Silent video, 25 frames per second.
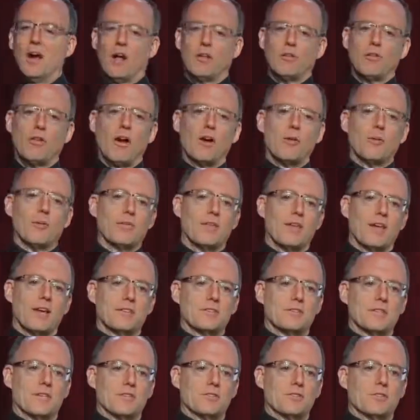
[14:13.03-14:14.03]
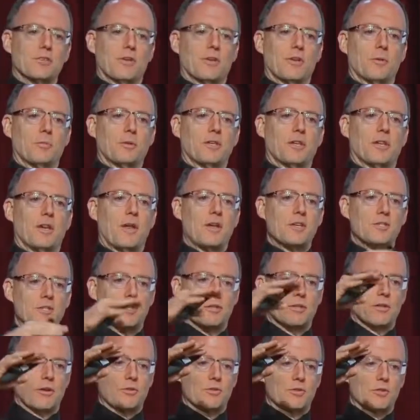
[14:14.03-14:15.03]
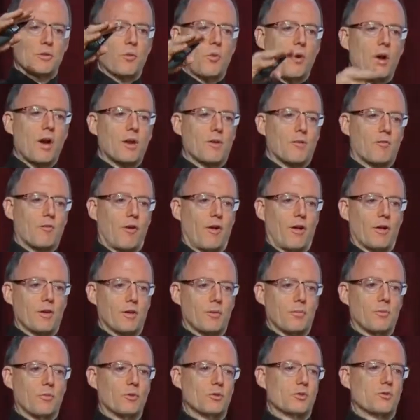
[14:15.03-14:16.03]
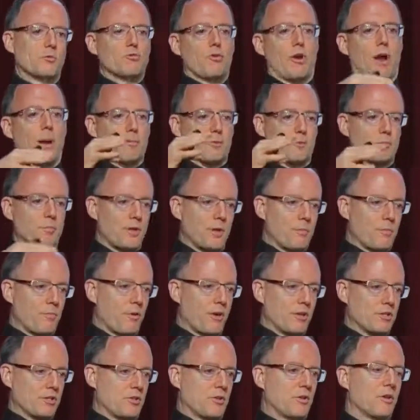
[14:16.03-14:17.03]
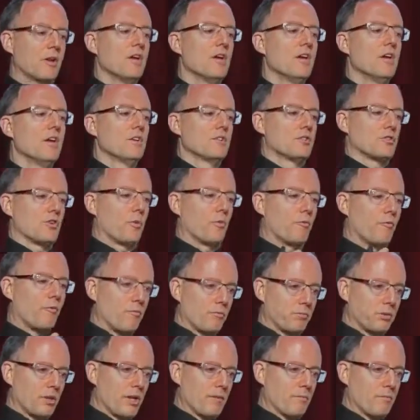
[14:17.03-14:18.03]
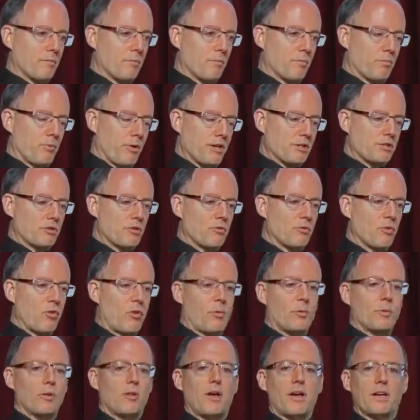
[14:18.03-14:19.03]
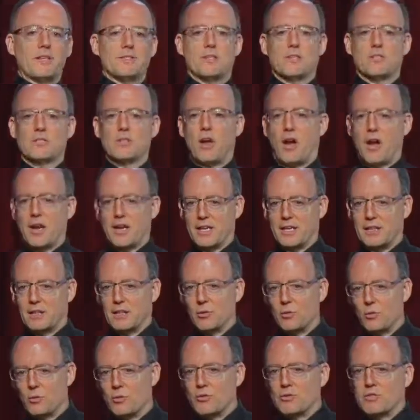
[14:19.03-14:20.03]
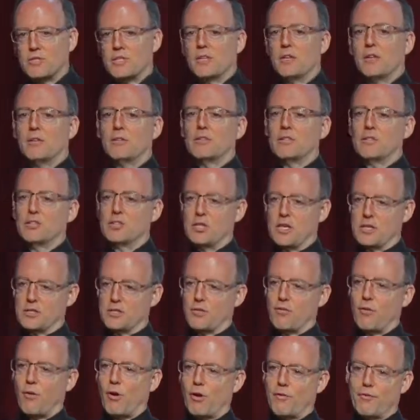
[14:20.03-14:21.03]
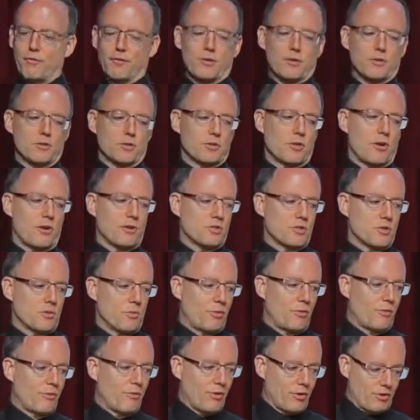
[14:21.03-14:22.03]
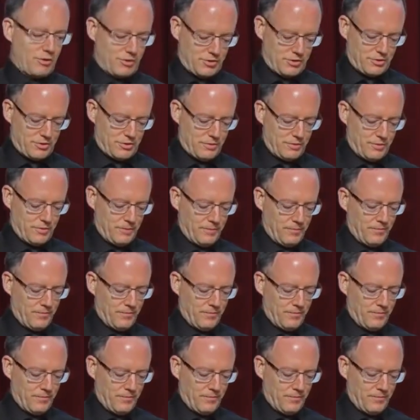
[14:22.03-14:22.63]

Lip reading: Along with the excess sodium elimination goes the water volume, which drops blood pressure. So blood pressure normalizes, non-healing wounds heal, congestive heart failure starts to reverse.